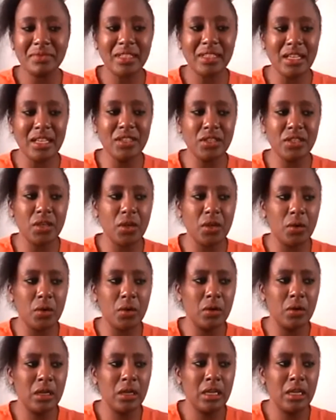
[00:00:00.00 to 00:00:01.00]

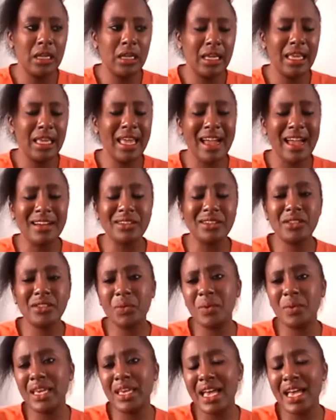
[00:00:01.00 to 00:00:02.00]
So, yeah, so
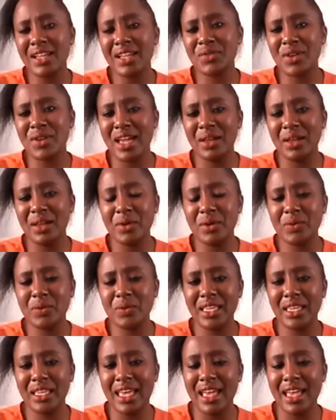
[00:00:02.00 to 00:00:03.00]
we are trying what we
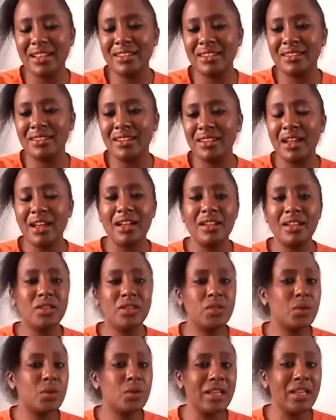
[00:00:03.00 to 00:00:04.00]
can
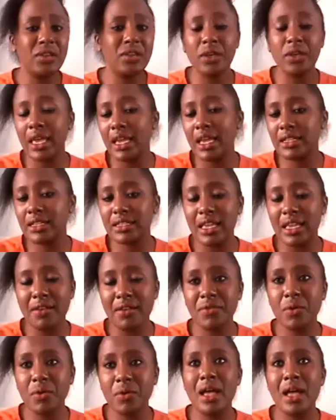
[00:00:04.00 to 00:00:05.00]
to educate
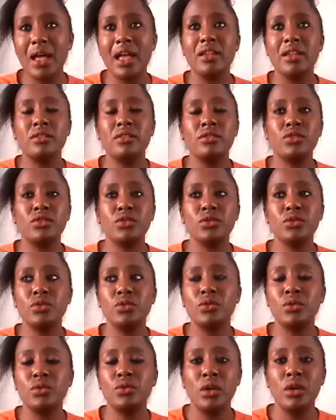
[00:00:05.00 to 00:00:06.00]
everyone,
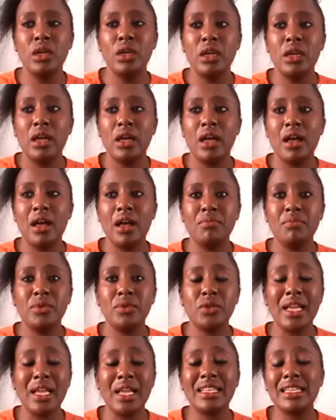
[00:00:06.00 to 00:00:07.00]
to
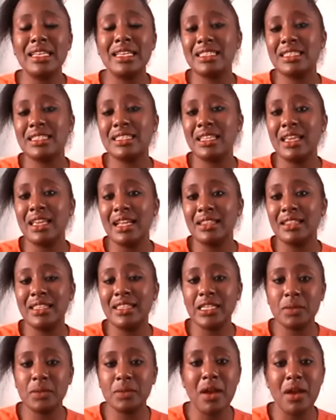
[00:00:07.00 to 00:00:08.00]
at least get
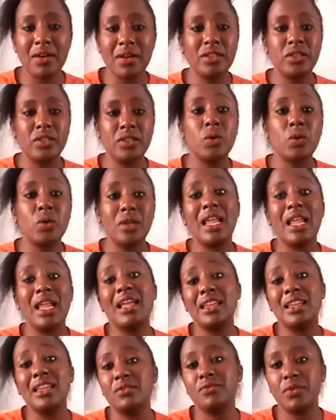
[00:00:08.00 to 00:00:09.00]
these parents to
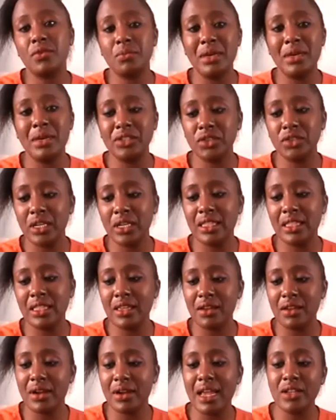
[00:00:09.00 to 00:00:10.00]
learn information in
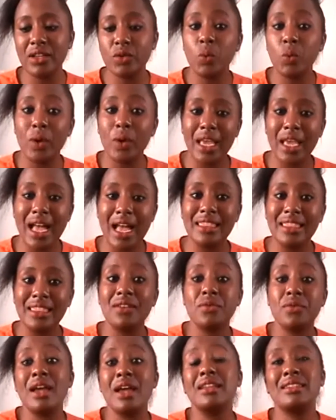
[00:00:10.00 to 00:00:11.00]
the right way at the
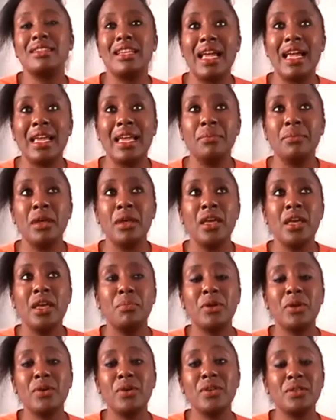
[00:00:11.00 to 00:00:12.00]
right time,
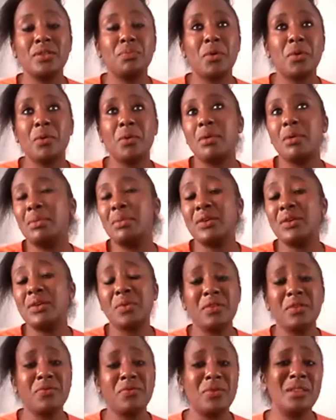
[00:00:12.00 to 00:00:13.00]
because probably
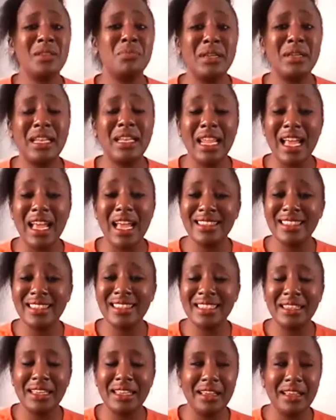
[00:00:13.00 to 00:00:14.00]
grief will be
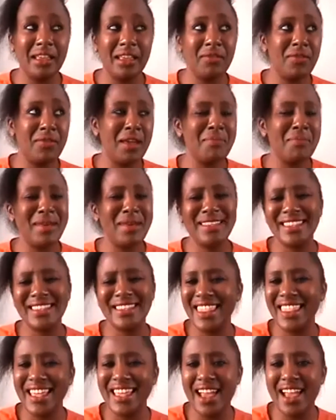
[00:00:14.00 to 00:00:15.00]
less, if I may
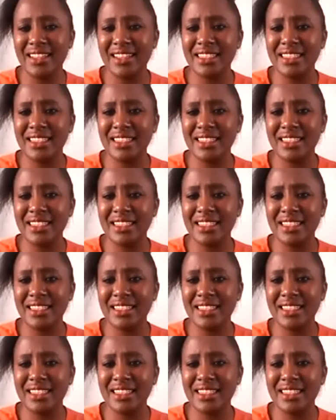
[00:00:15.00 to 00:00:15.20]
say that.